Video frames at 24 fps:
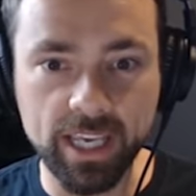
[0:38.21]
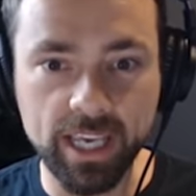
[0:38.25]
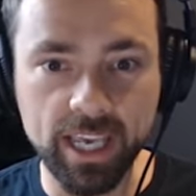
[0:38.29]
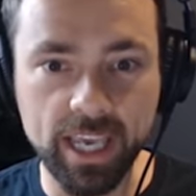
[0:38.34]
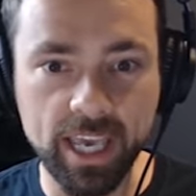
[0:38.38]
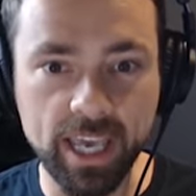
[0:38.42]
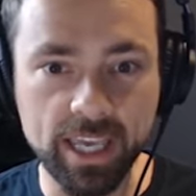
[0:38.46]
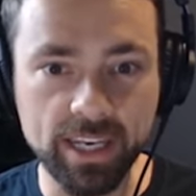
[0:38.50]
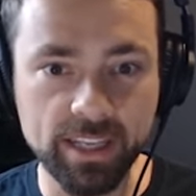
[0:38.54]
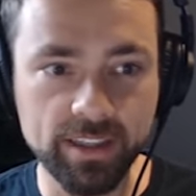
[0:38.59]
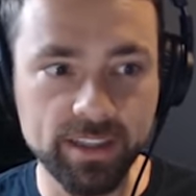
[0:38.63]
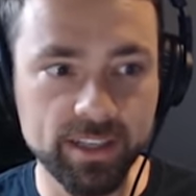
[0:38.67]

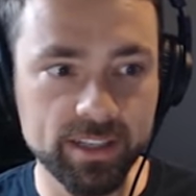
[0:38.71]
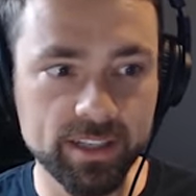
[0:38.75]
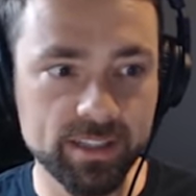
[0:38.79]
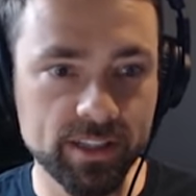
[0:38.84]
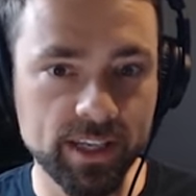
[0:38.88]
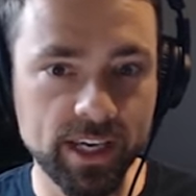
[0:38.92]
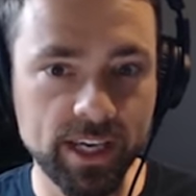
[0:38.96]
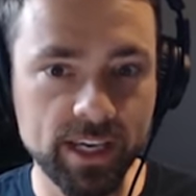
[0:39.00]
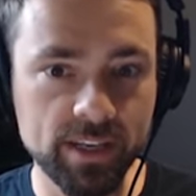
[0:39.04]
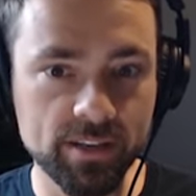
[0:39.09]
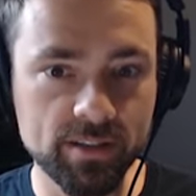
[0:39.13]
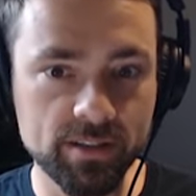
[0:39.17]
And in this
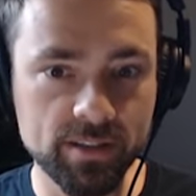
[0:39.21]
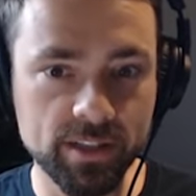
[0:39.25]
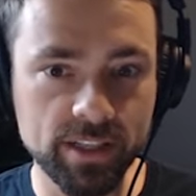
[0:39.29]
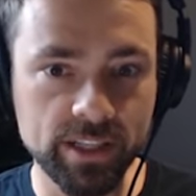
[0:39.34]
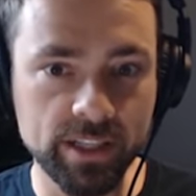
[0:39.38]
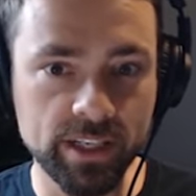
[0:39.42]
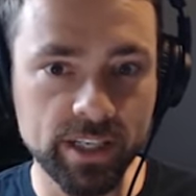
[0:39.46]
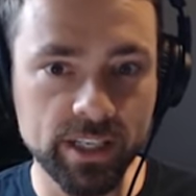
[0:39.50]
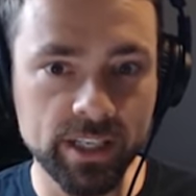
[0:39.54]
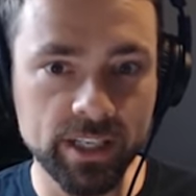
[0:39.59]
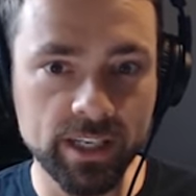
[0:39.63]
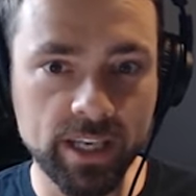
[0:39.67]
case,
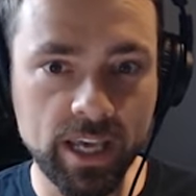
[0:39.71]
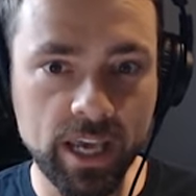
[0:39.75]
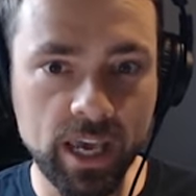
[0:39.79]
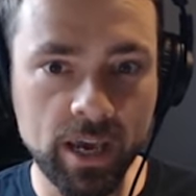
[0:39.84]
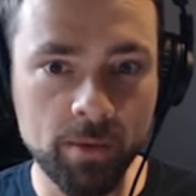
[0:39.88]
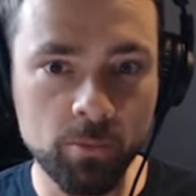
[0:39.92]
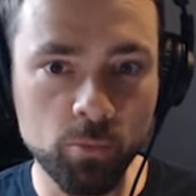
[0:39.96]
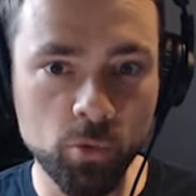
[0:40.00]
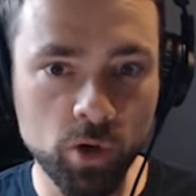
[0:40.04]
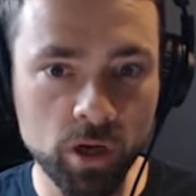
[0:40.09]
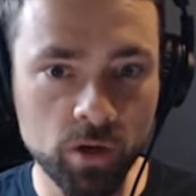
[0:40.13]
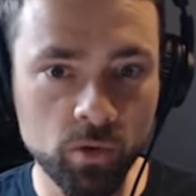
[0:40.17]
in
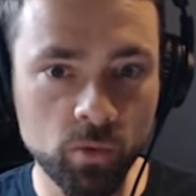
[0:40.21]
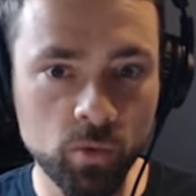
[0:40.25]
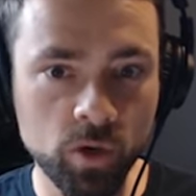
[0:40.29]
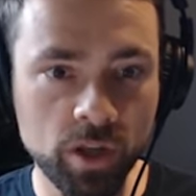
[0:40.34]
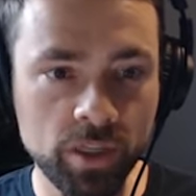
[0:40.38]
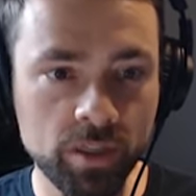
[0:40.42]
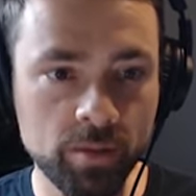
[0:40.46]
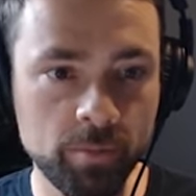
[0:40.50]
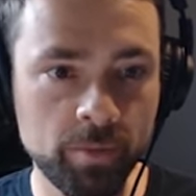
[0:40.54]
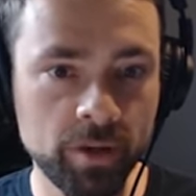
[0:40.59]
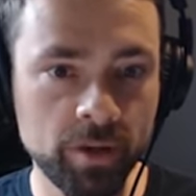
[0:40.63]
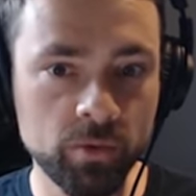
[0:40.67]

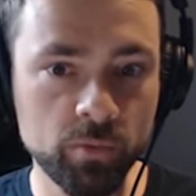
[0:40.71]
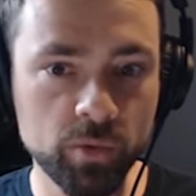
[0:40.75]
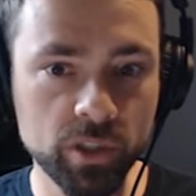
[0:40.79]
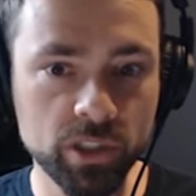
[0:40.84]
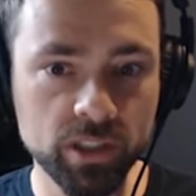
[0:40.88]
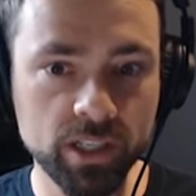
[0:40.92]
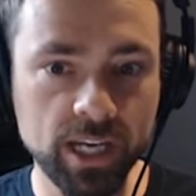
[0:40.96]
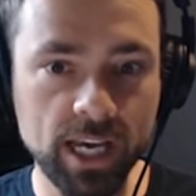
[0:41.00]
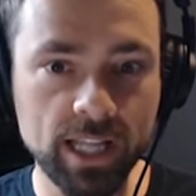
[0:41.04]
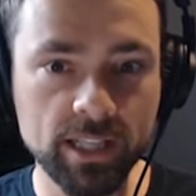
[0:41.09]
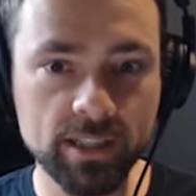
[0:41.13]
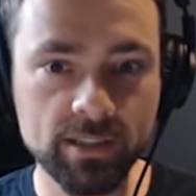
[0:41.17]
M101, the
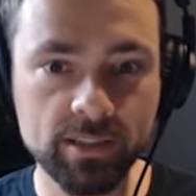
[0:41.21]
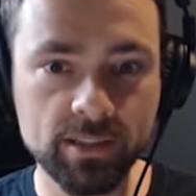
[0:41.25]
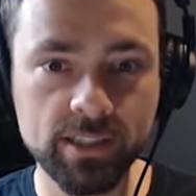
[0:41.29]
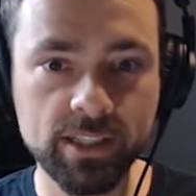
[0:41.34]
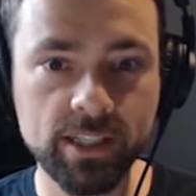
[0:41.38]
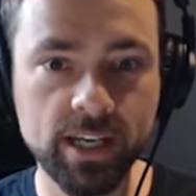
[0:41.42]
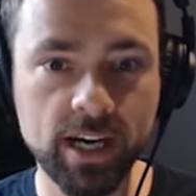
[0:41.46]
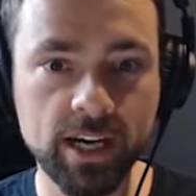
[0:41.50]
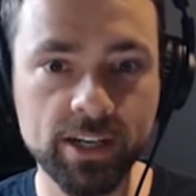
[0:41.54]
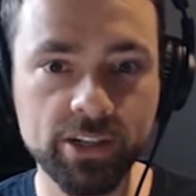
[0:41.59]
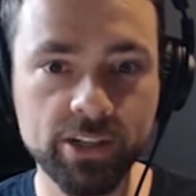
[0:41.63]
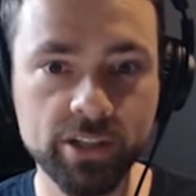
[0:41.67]
Pinwheel
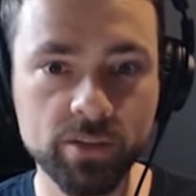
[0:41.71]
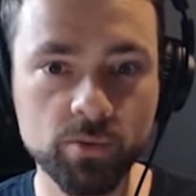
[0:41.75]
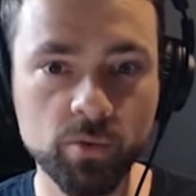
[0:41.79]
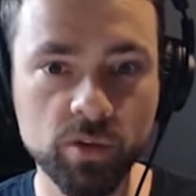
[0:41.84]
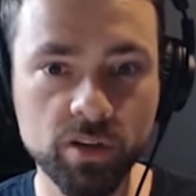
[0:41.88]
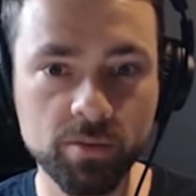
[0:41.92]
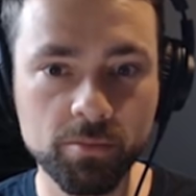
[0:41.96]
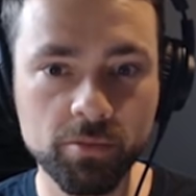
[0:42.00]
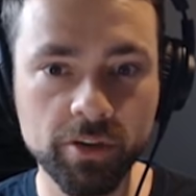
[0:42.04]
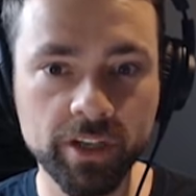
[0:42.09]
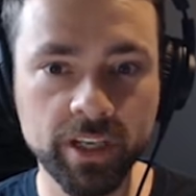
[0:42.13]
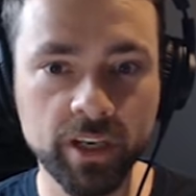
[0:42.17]
Galaxy, I just
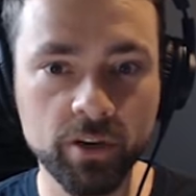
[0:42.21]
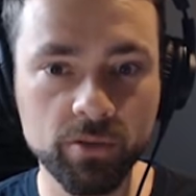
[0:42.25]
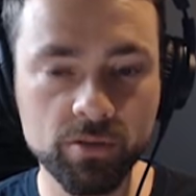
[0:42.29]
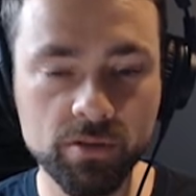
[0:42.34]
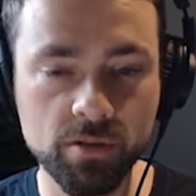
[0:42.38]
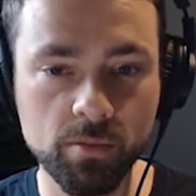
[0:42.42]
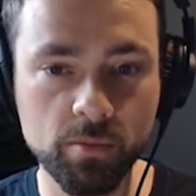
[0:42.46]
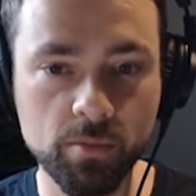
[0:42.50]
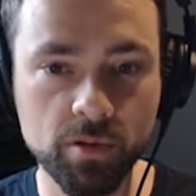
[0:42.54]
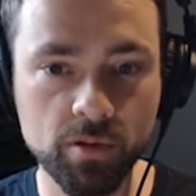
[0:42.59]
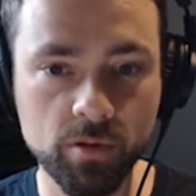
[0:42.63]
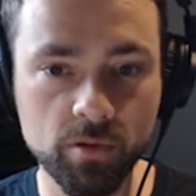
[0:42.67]
want to bring out
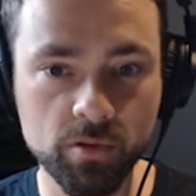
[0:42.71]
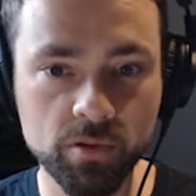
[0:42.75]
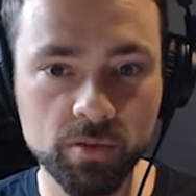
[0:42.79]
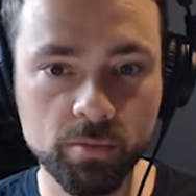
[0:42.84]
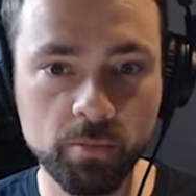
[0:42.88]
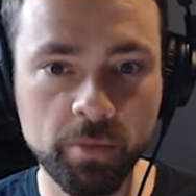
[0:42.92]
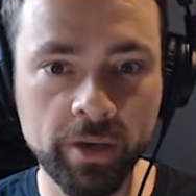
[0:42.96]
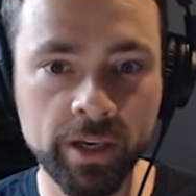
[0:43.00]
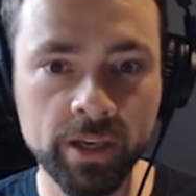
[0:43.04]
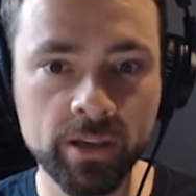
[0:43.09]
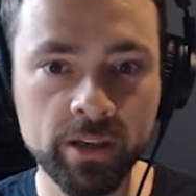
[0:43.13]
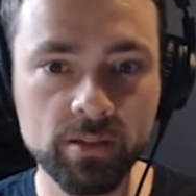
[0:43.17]
some of those
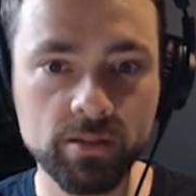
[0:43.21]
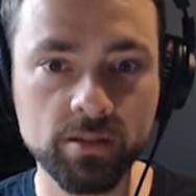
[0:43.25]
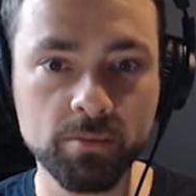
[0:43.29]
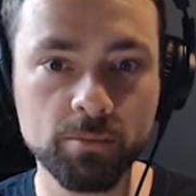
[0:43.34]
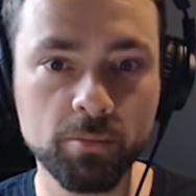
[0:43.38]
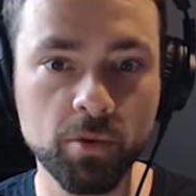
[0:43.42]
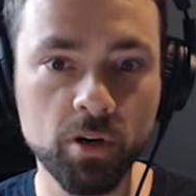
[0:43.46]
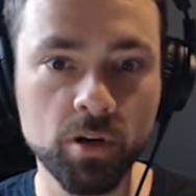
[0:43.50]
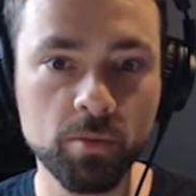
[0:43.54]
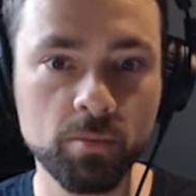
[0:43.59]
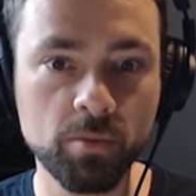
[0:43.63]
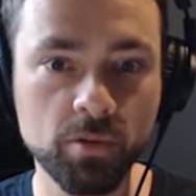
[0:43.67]
pinks and
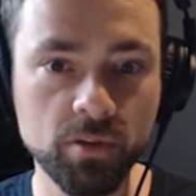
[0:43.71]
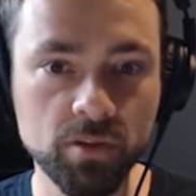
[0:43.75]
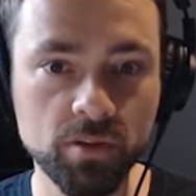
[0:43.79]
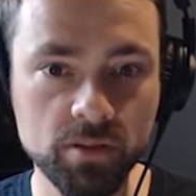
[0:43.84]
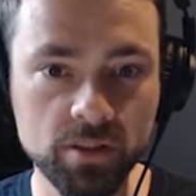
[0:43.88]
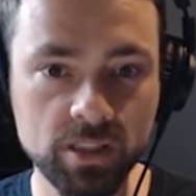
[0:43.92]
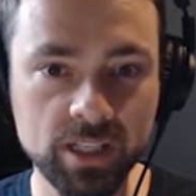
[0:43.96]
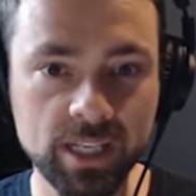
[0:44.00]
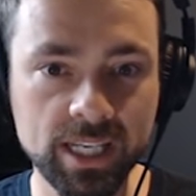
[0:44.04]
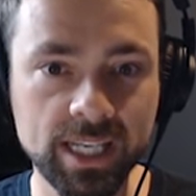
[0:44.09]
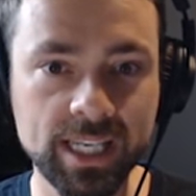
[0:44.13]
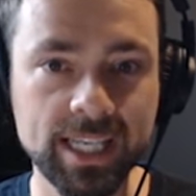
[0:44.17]

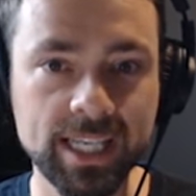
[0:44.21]
purples